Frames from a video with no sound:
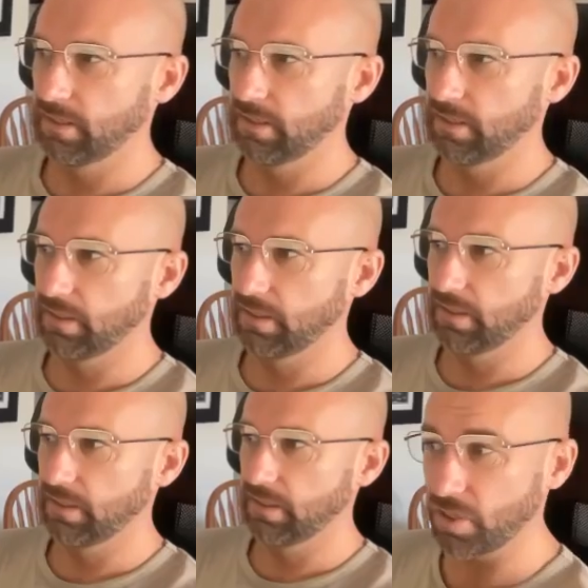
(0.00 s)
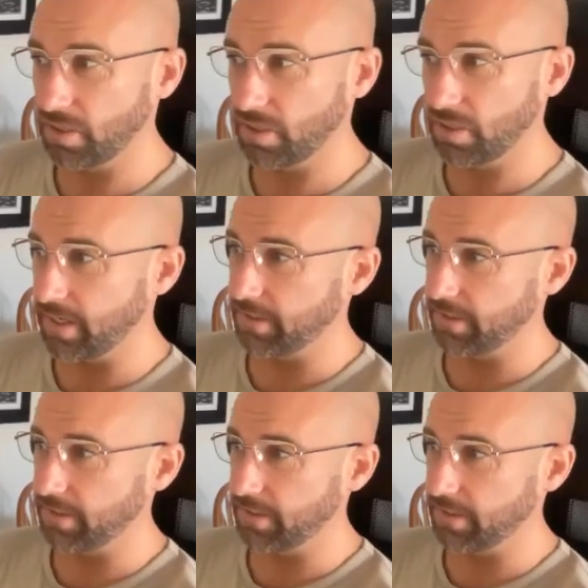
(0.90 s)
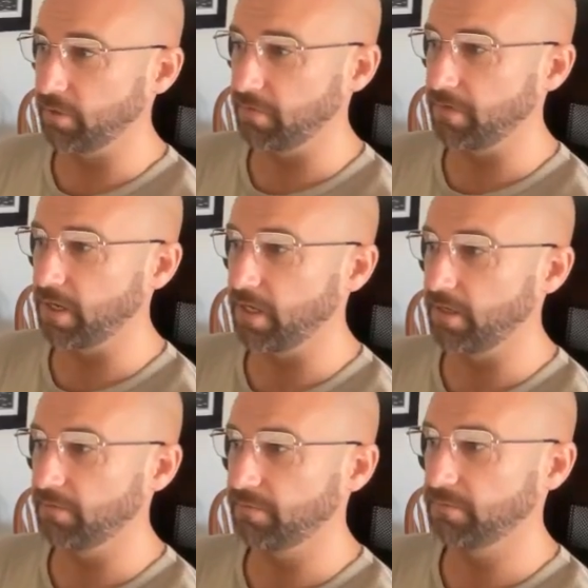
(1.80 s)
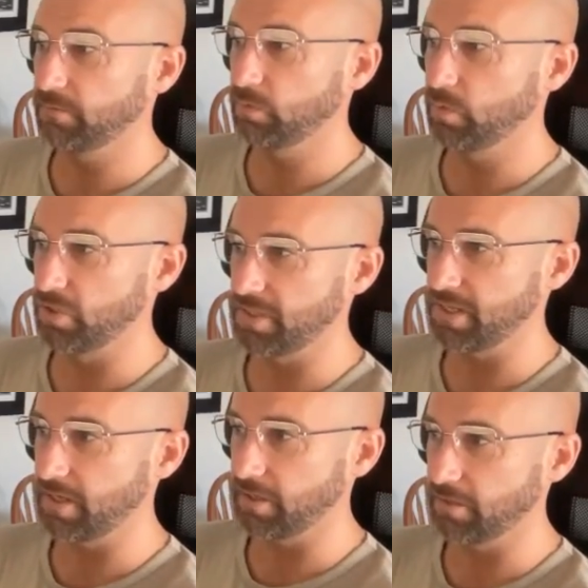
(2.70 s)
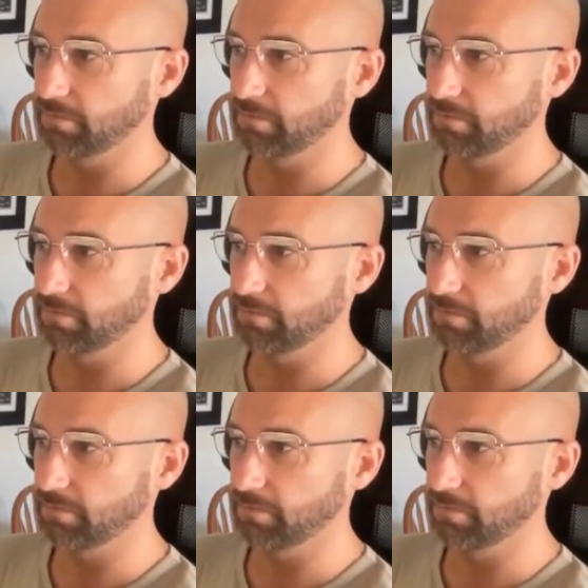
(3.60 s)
I got in the charts at 9:45, which is here.